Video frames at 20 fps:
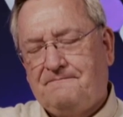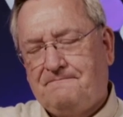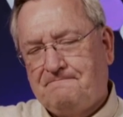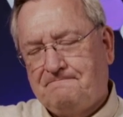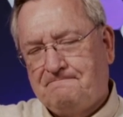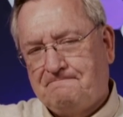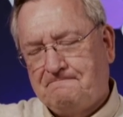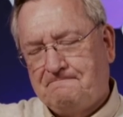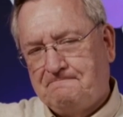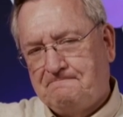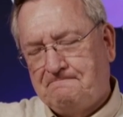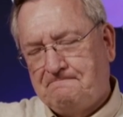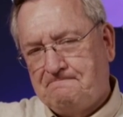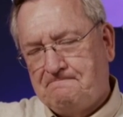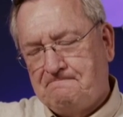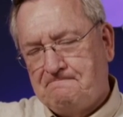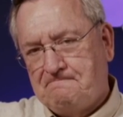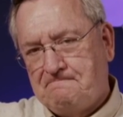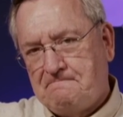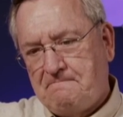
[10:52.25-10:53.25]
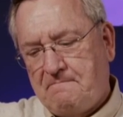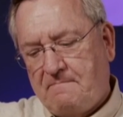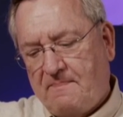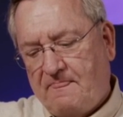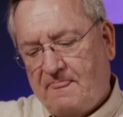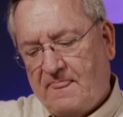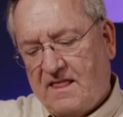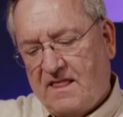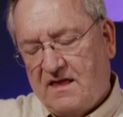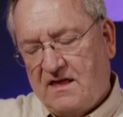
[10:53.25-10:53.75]

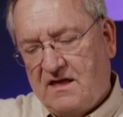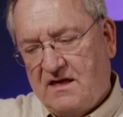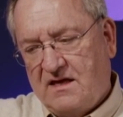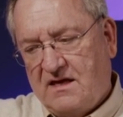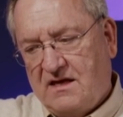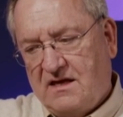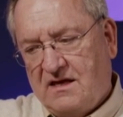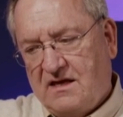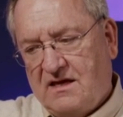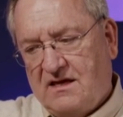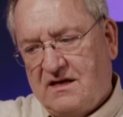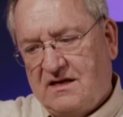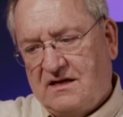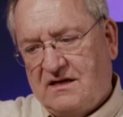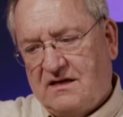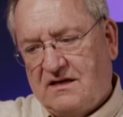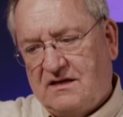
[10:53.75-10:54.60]
(silence)